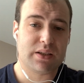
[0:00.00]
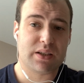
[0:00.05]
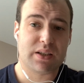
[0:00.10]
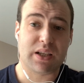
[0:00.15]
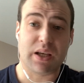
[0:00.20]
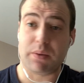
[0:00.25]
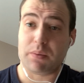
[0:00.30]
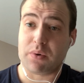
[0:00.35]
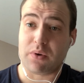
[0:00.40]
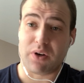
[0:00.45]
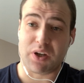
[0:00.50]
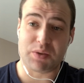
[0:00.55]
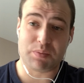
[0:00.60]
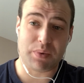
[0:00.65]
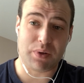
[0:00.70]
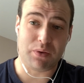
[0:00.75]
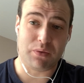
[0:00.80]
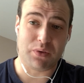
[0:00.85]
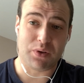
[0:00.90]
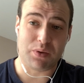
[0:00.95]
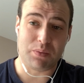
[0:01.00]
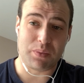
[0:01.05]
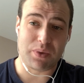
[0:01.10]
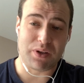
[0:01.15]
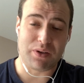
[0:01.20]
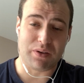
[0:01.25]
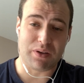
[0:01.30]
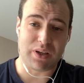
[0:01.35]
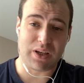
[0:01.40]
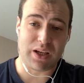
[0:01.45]
Keep your eyes peeled for
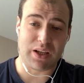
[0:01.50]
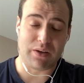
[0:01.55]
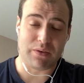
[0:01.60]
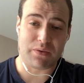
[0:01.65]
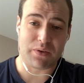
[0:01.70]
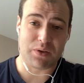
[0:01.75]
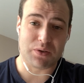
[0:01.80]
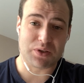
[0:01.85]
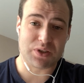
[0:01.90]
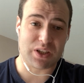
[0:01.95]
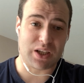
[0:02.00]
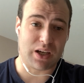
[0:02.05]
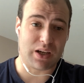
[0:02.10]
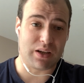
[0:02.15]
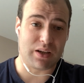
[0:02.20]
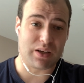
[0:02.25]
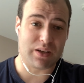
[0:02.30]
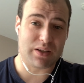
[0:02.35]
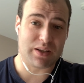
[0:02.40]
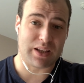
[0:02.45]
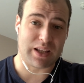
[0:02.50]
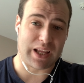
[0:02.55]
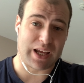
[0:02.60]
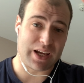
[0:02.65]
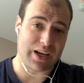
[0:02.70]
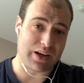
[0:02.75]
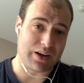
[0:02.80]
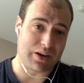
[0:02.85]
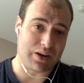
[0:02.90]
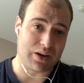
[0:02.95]
them in the future.
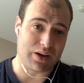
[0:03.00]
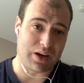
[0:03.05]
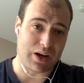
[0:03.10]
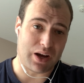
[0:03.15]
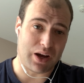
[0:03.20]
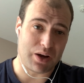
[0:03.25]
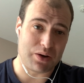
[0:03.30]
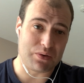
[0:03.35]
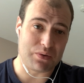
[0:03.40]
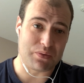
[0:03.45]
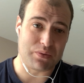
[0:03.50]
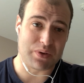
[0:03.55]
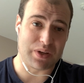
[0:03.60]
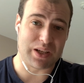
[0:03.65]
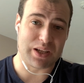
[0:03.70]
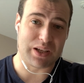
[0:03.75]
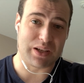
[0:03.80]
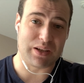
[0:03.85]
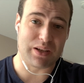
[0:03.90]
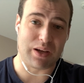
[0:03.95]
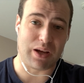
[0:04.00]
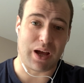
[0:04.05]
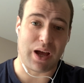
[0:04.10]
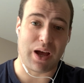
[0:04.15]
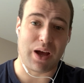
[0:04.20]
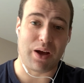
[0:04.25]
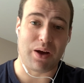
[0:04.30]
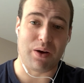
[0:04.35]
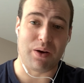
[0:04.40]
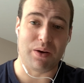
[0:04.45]
They are hopefully
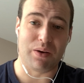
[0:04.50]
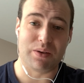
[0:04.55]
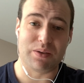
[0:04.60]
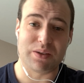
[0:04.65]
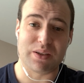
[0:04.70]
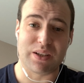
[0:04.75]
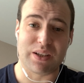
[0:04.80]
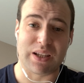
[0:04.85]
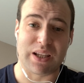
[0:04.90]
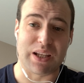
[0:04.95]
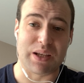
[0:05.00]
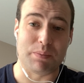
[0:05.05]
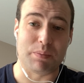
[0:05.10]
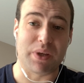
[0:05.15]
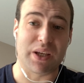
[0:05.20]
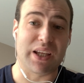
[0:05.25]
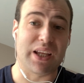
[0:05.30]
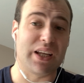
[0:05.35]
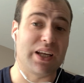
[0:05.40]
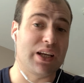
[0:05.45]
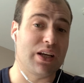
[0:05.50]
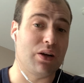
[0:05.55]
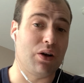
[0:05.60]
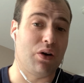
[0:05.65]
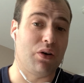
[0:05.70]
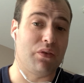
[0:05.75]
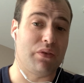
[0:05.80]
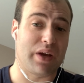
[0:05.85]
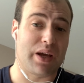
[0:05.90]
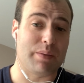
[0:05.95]
the beginning
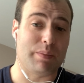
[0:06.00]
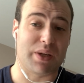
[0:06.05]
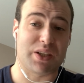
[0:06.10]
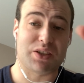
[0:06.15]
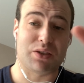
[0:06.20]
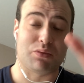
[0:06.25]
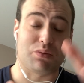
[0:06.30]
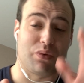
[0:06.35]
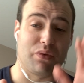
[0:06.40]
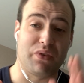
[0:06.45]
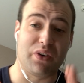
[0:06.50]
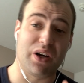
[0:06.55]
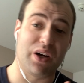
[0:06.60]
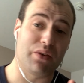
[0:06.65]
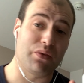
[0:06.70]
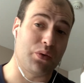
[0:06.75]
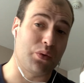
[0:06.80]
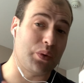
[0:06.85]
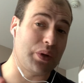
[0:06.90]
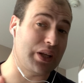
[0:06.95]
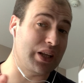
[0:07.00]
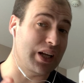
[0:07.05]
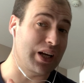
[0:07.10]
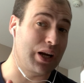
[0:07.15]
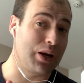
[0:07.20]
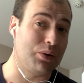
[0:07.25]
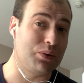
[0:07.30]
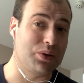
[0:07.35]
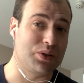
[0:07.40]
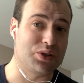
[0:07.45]
of a massive revival in the
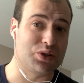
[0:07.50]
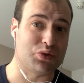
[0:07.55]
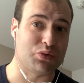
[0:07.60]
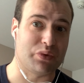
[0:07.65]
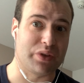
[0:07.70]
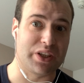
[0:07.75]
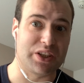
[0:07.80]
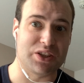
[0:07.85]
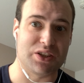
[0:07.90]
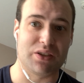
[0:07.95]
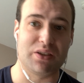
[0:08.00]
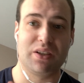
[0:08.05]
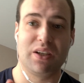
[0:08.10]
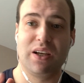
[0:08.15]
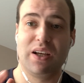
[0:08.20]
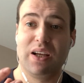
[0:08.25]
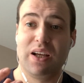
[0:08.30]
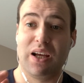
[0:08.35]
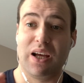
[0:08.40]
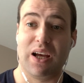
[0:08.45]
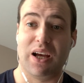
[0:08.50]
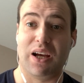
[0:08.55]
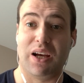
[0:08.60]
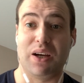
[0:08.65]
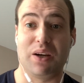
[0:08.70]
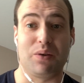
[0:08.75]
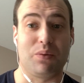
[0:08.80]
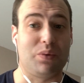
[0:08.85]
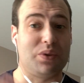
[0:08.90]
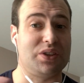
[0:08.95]
lowlands region,
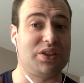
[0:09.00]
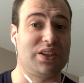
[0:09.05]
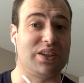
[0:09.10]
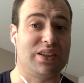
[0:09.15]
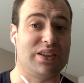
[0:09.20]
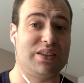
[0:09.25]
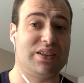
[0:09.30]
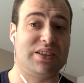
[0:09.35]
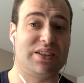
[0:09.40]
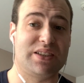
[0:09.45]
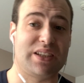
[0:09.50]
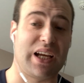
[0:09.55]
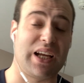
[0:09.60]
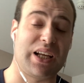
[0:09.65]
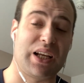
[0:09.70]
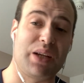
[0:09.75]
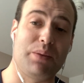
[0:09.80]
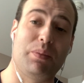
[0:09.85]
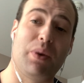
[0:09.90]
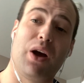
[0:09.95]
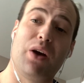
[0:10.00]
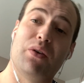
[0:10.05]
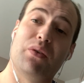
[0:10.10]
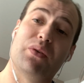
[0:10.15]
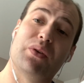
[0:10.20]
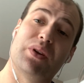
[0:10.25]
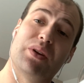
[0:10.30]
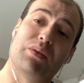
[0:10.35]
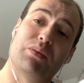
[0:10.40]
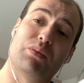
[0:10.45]
which has sadly
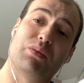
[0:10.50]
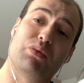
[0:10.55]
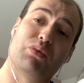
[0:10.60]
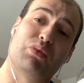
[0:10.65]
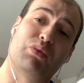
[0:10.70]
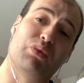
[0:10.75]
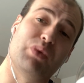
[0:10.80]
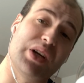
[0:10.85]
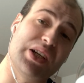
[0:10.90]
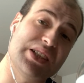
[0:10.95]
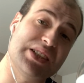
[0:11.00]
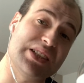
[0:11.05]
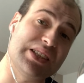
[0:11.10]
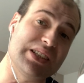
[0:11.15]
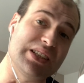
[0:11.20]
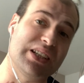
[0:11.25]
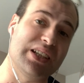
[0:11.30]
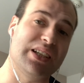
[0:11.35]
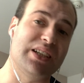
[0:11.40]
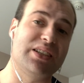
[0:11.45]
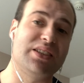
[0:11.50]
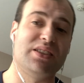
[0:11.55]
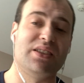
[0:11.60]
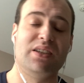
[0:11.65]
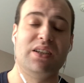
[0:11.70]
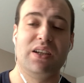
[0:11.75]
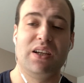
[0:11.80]
over the recent years